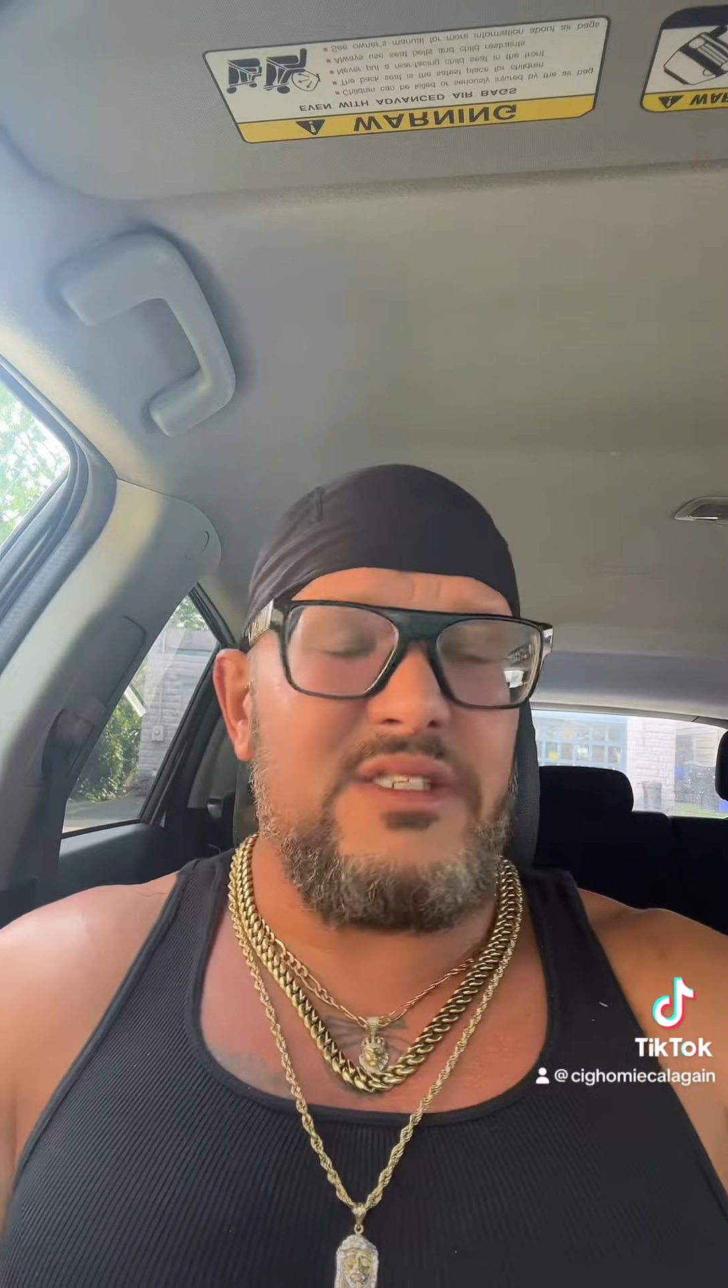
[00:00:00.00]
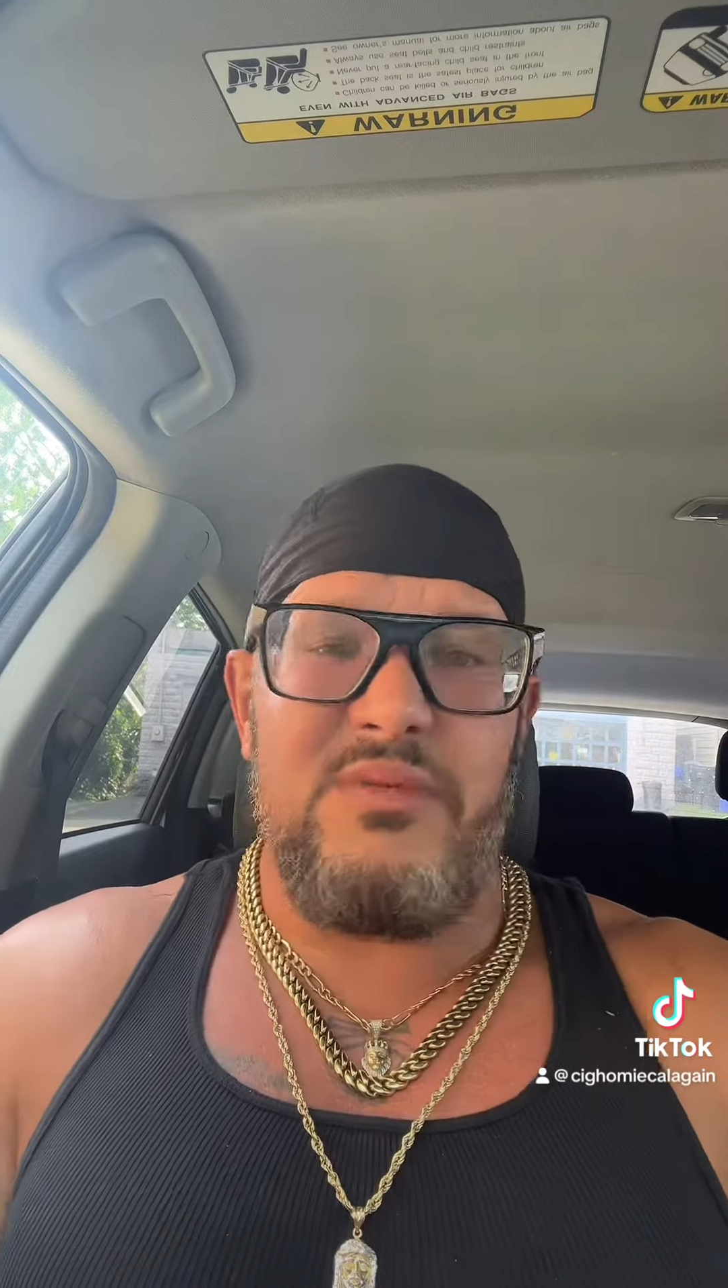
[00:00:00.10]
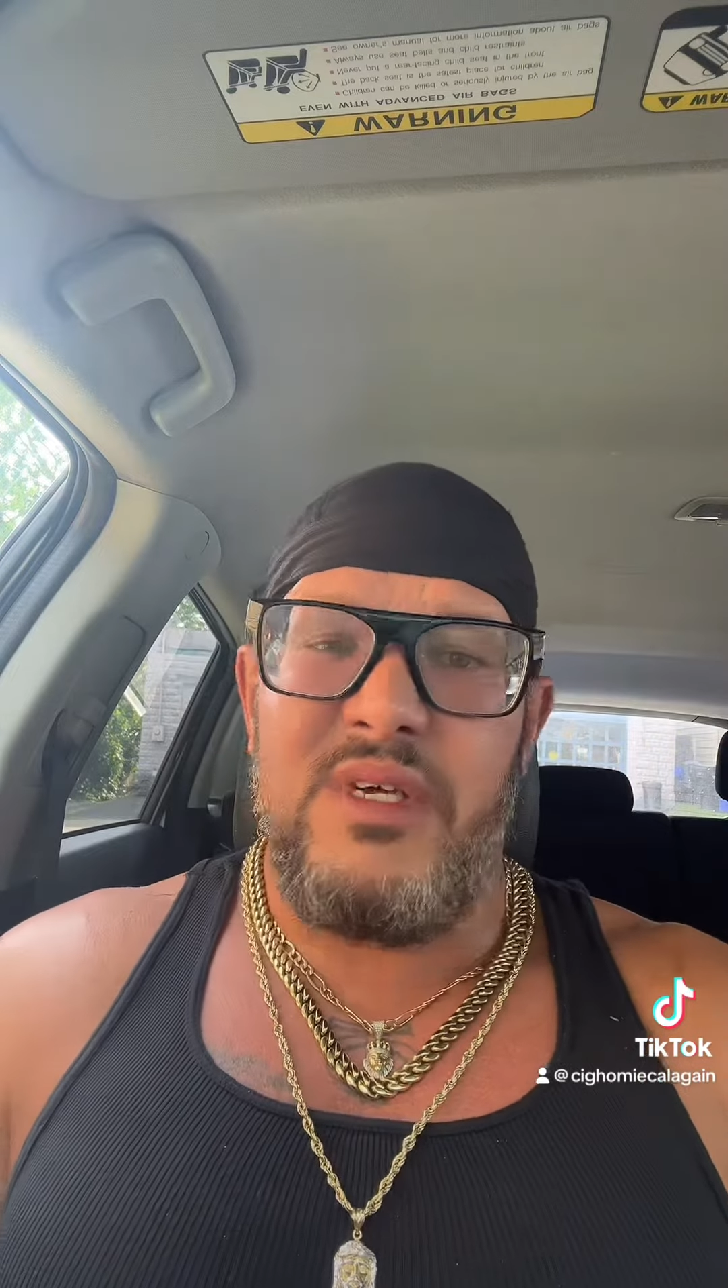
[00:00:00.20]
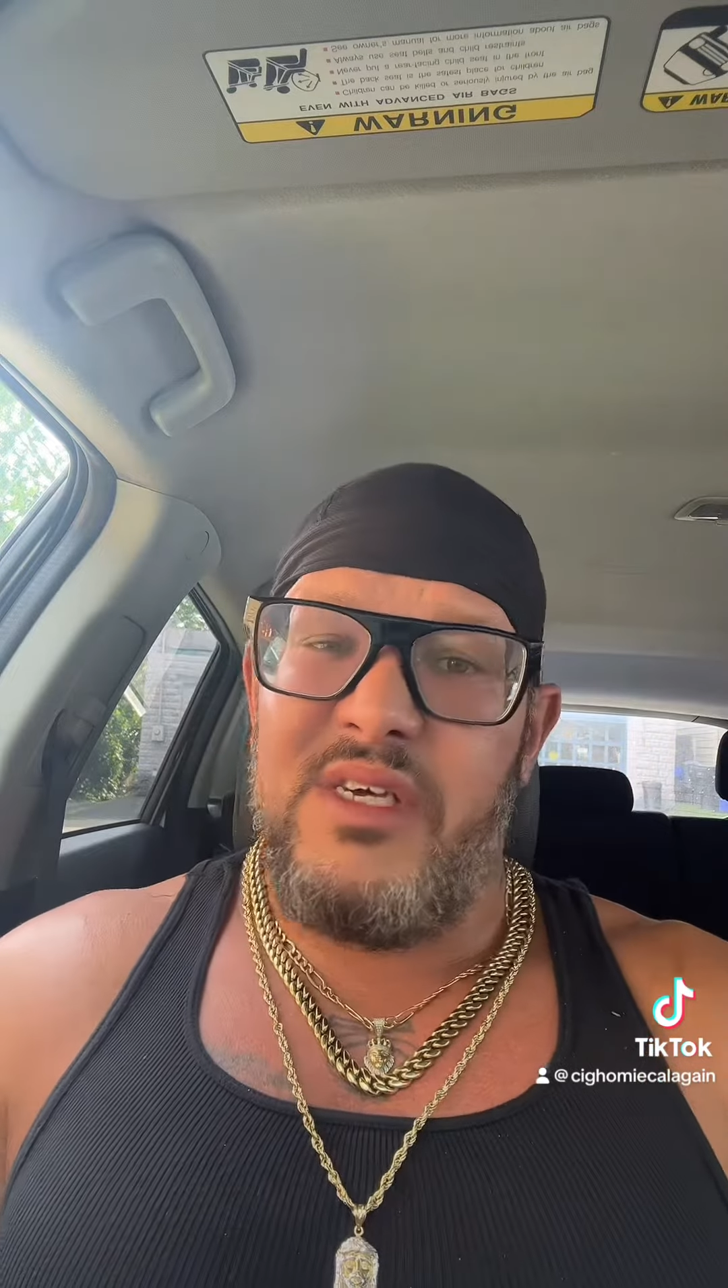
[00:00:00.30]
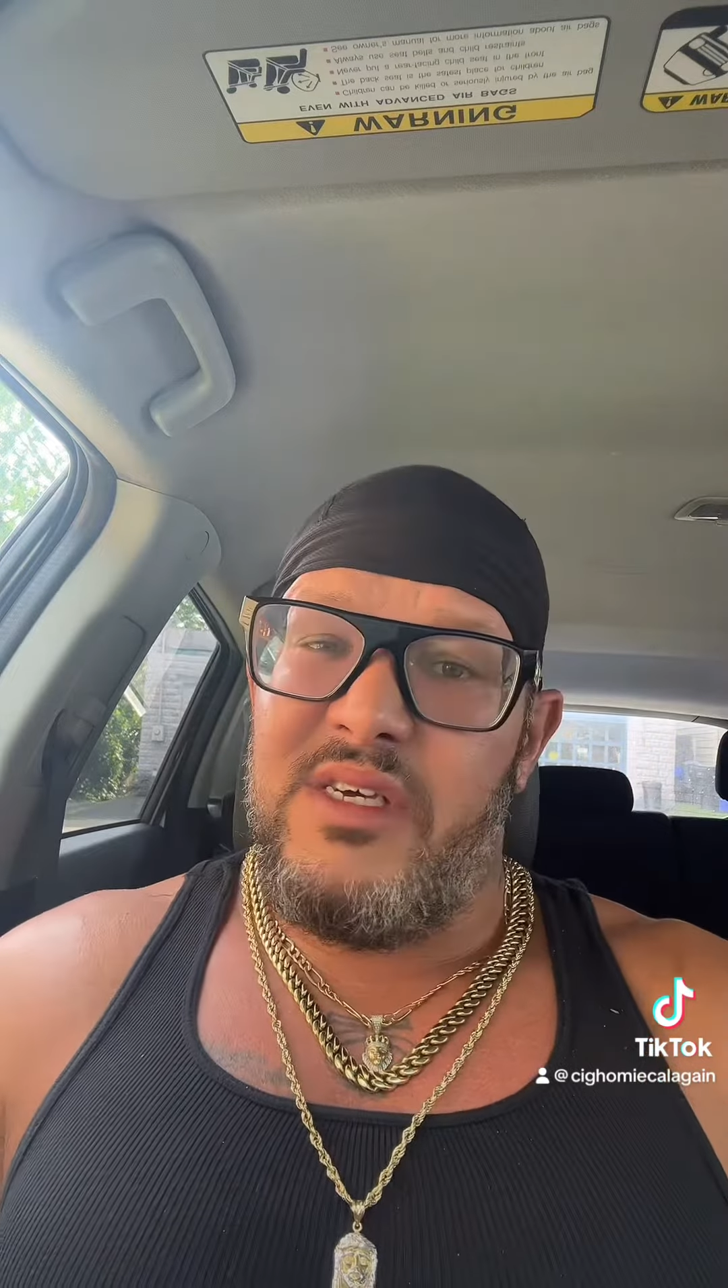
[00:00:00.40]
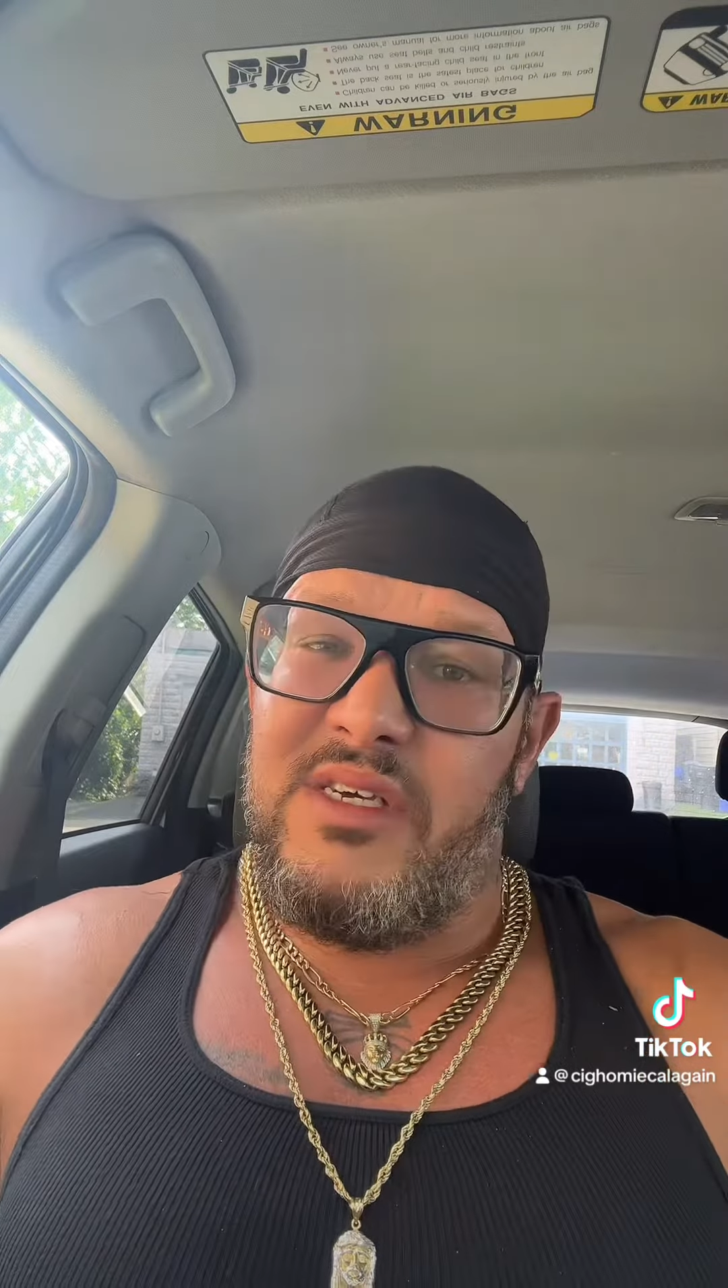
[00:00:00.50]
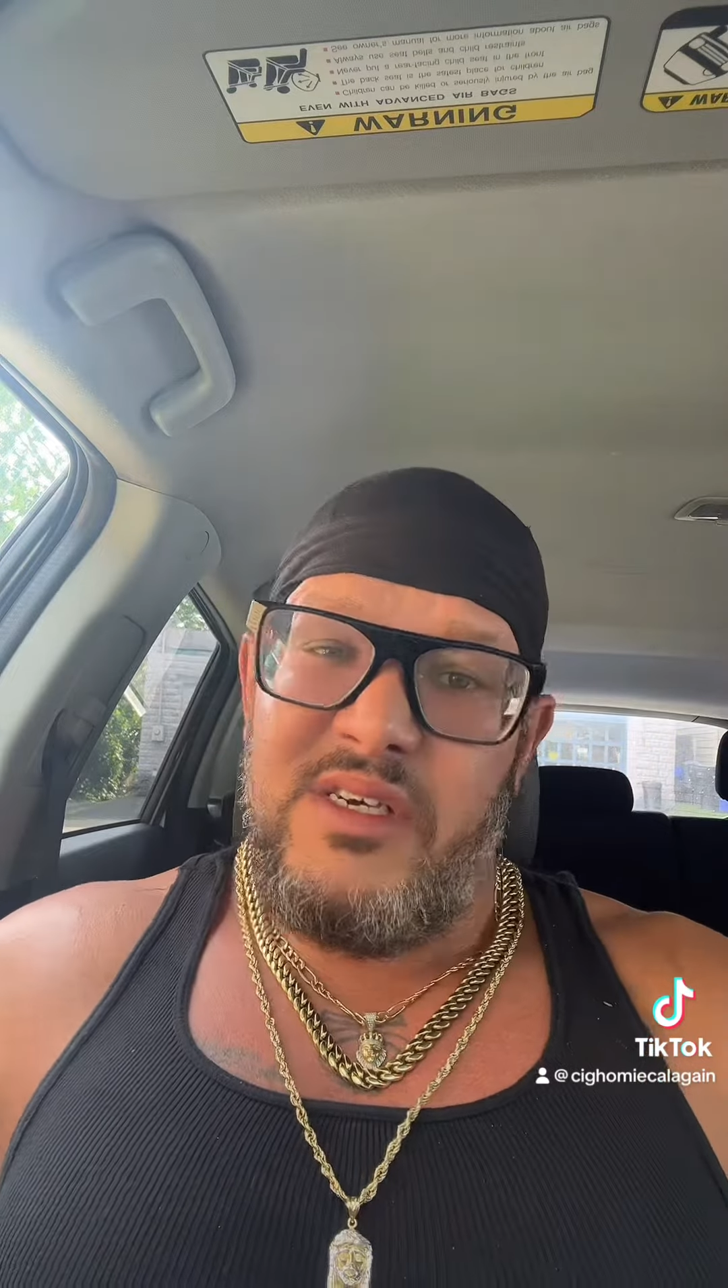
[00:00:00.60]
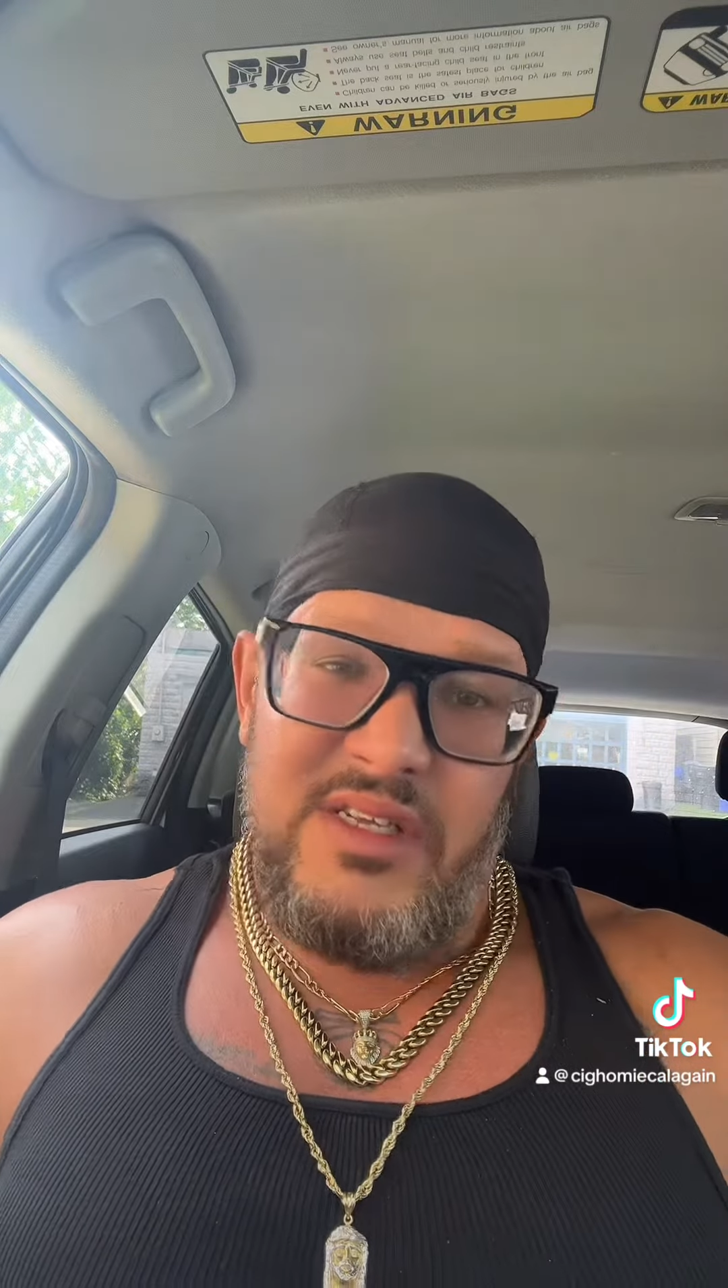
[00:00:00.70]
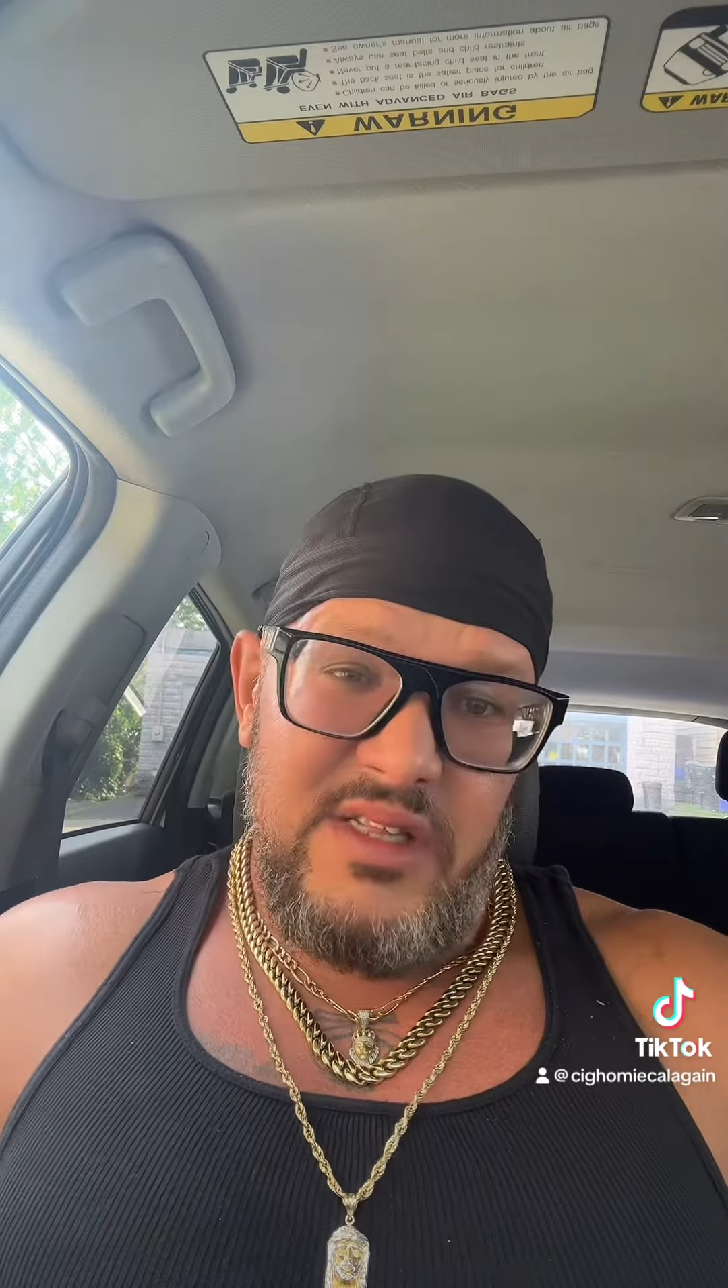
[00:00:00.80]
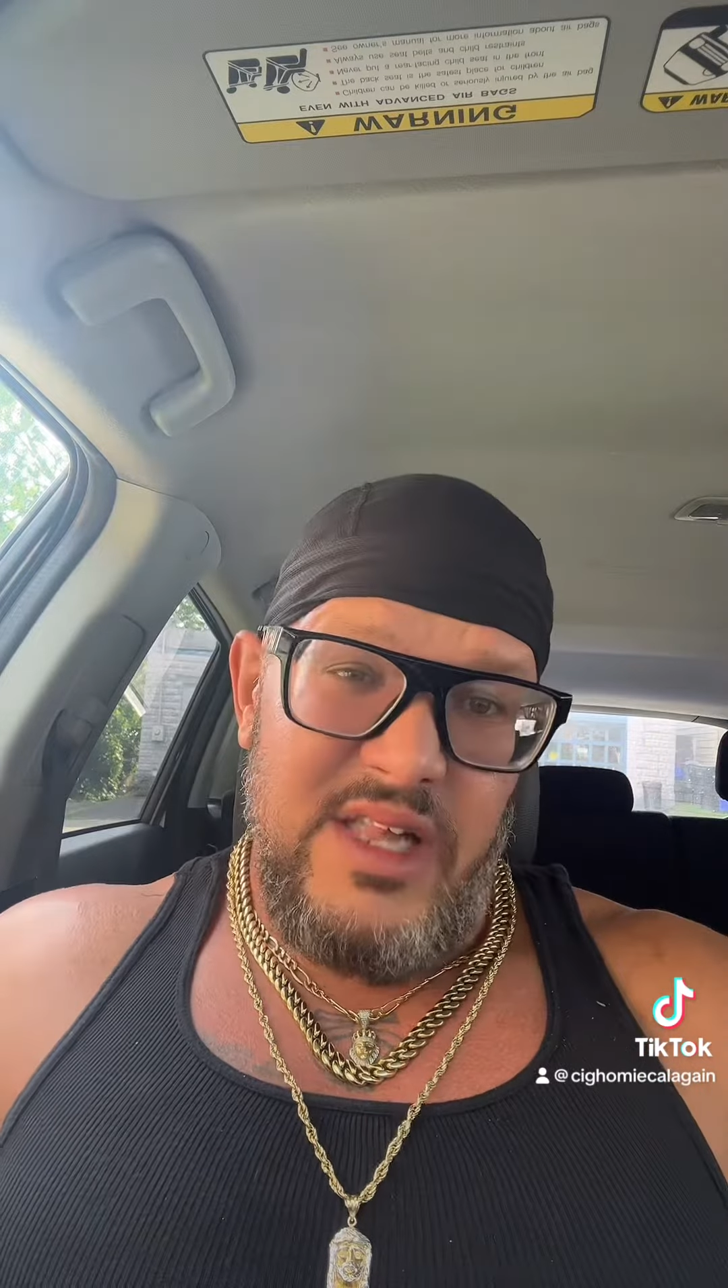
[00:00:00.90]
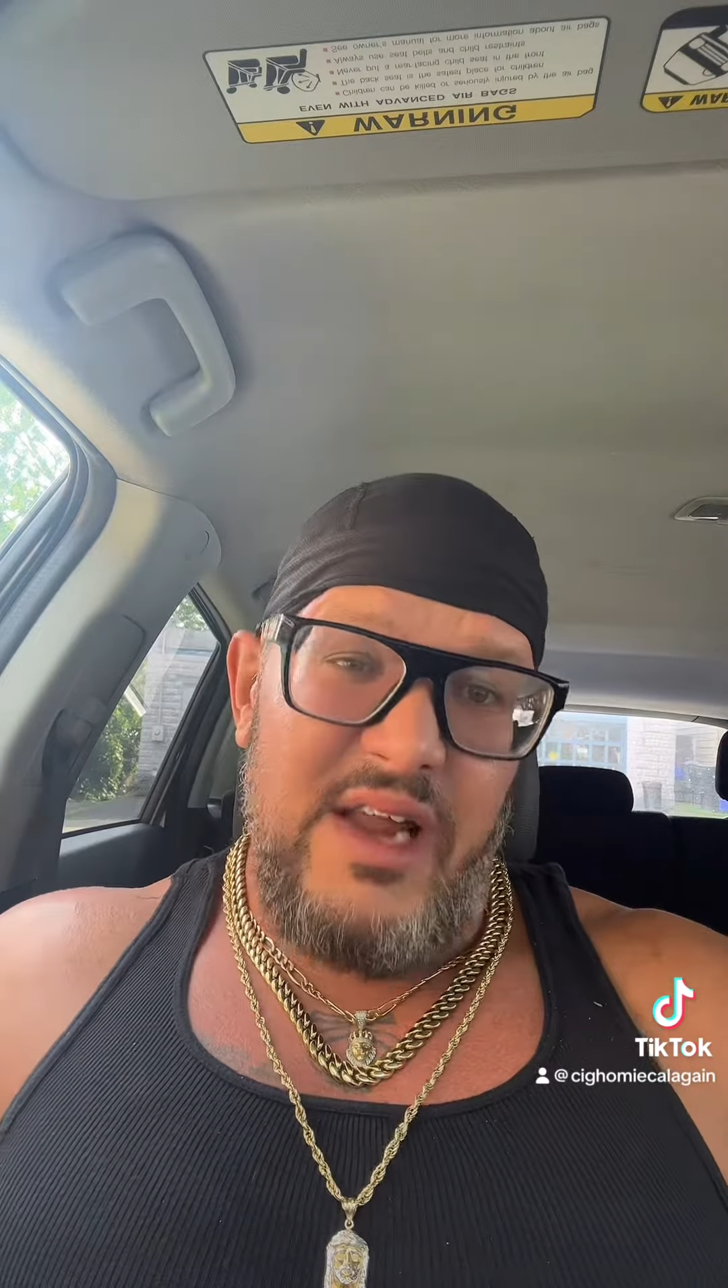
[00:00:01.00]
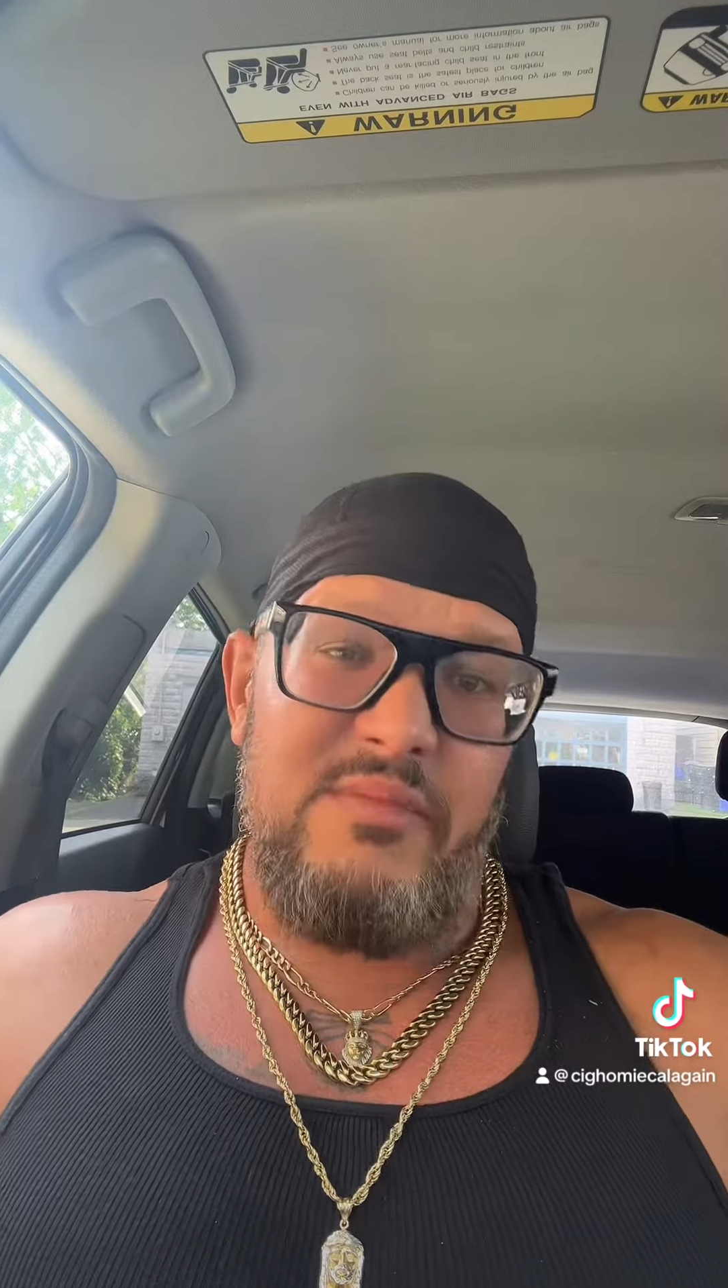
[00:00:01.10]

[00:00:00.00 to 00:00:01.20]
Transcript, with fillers: A lot